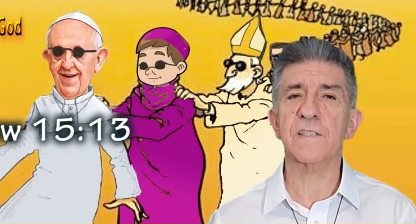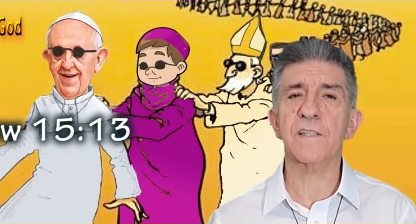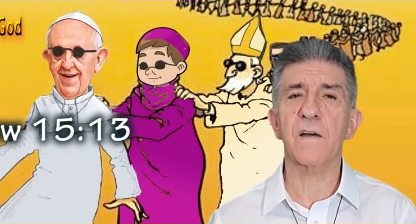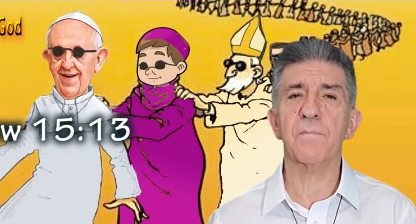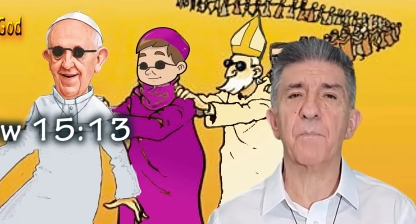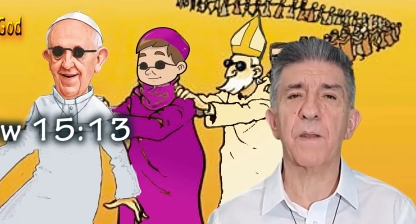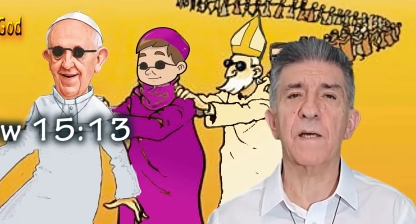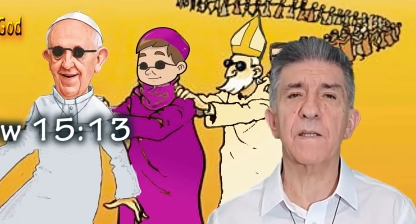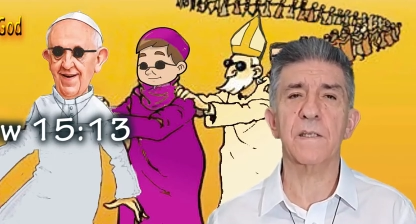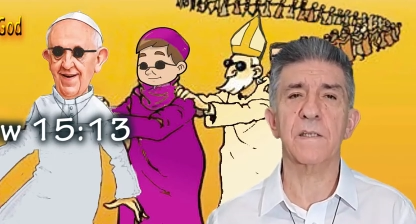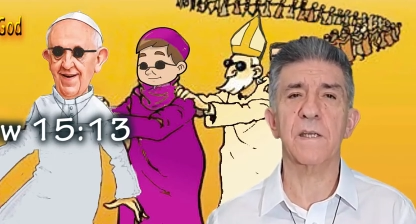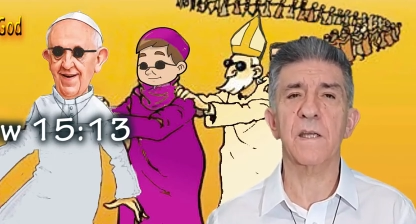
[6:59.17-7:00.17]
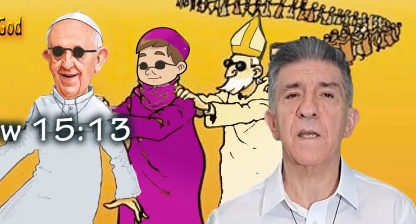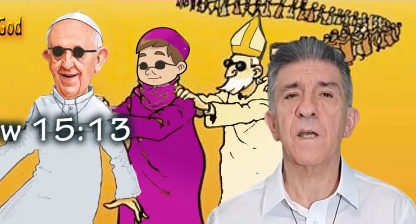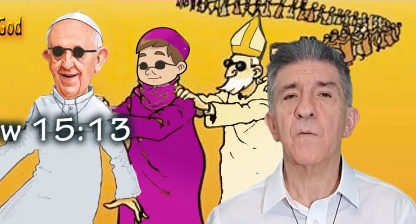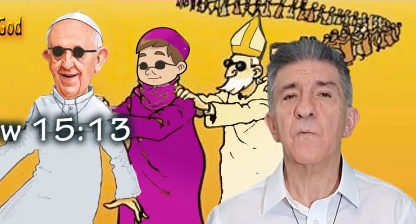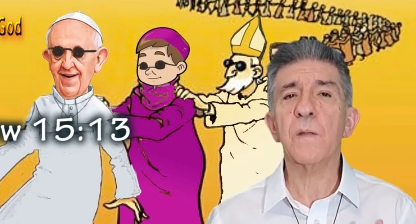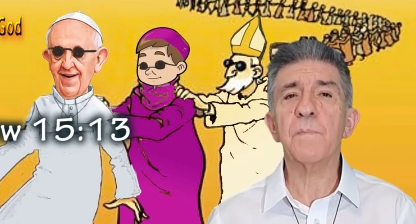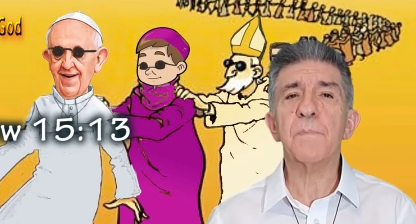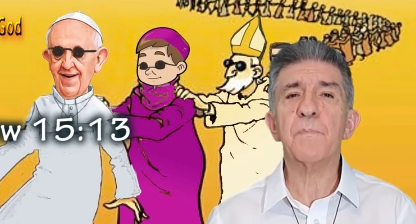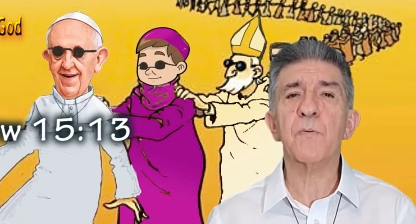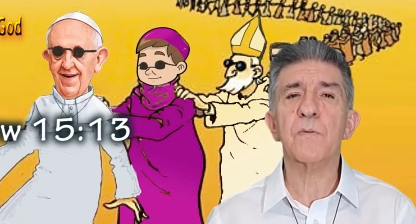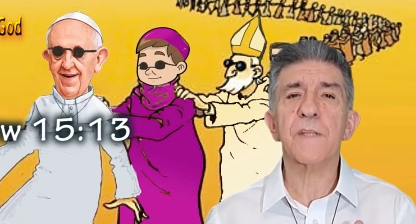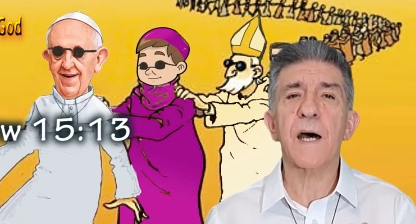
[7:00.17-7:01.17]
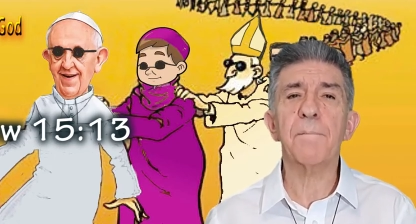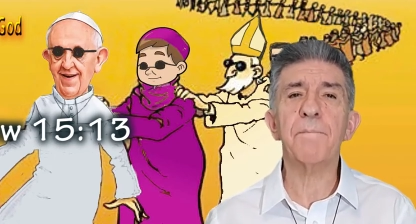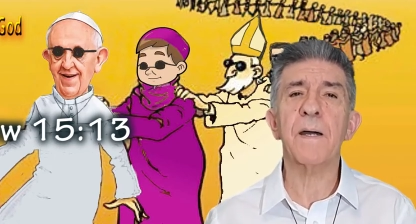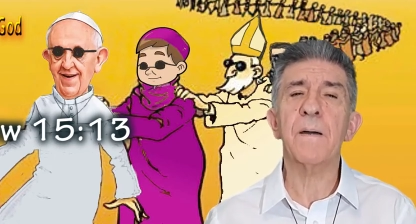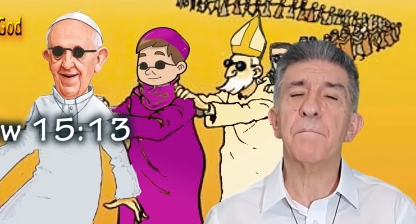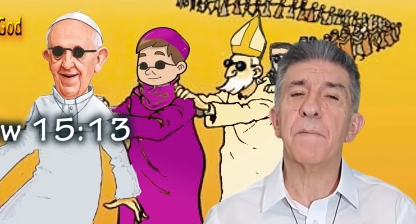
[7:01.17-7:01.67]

Speaker 1: not planted will be pulled up by